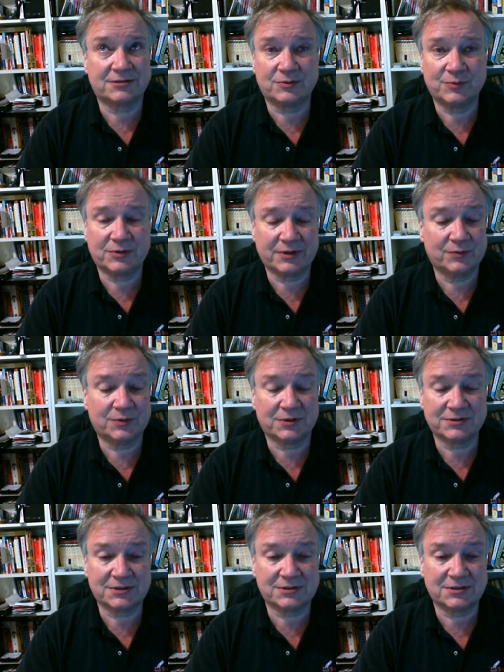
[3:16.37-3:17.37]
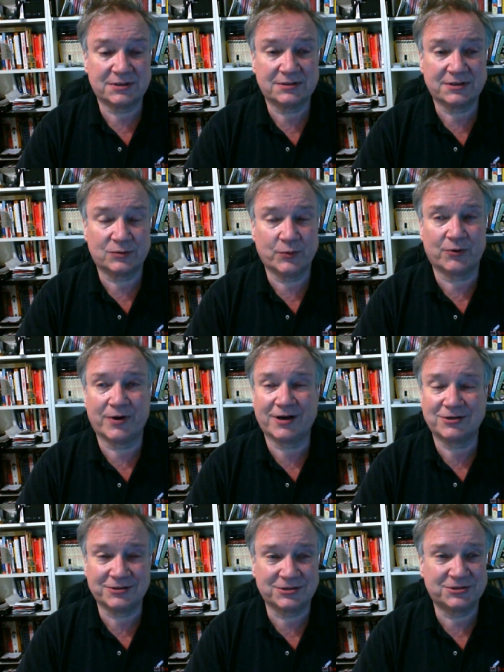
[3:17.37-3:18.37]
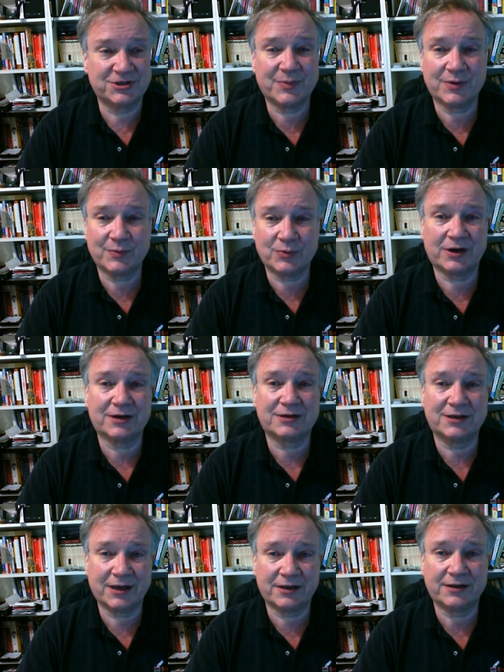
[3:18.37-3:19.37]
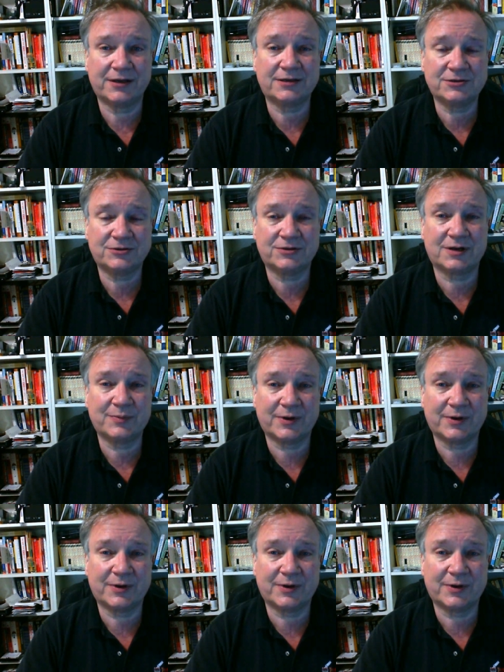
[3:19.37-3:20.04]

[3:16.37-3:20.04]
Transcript: as unbelievable as this is, and we were actually shipping product again yesterday.